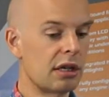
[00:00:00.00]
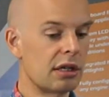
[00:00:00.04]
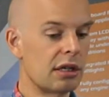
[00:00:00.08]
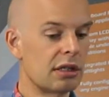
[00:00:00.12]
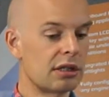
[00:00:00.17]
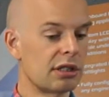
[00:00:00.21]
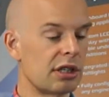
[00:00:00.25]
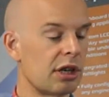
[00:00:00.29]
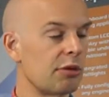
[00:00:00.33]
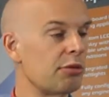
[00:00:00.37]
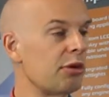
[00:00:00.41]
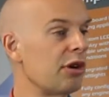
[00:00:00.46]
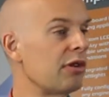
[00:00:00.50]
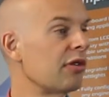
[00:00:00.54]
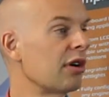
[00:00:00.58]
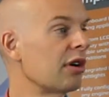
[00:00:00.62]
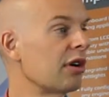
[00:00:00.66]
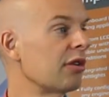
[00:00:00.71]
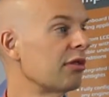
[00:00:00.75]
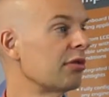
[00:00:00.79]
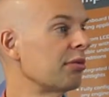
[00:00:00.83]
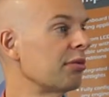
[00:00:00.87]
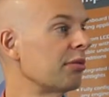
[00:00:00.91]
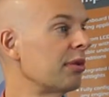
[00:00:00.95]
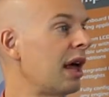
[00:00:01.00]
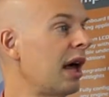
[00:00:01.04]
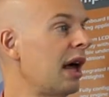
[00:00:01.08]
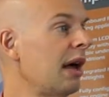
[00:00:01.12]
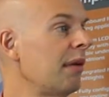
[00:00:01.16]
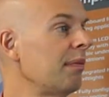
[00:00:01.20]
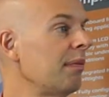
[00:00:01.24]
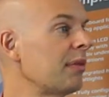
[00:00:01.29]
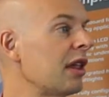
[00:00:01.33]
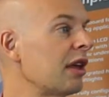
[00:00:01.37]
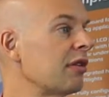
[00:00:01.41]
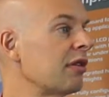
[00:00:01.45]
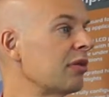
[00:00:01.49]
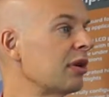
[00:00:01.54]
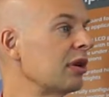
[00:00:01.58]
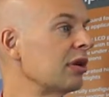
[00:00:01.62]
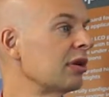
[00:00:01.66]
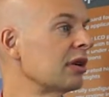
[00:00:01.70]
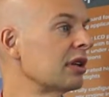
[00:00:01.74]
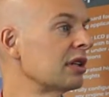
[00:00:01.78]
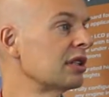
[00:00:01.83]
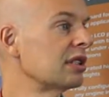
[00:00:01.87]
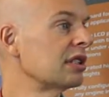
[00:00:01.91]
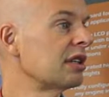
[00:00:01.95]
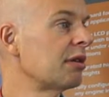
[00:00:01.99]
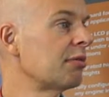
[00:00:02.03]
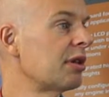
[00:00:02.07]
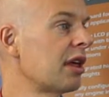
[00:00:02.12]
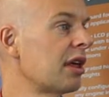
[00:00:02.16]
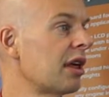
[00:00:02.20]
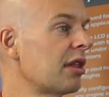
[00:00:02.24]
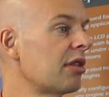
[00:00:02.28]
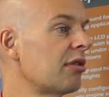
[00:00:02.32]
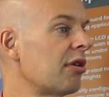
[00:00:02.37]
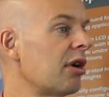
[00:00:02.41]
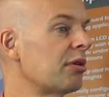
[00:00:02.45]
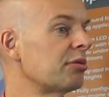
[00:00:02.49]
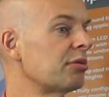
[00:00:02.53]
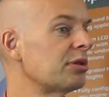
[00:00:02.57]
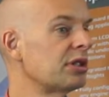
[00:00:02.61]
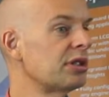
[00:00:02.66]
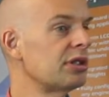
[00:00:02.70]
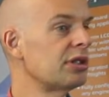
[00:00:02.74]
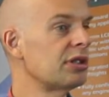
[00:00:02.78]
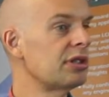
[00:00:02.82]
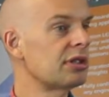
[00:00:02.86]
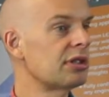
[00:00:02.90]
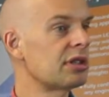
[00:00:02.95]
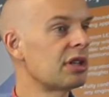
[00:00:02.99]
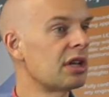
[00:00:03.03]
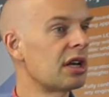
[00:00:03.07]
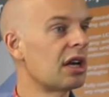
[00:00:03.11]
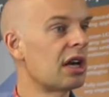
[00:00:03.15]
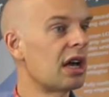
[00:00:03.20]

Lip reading: So moving on from there, if we look at some of the other options,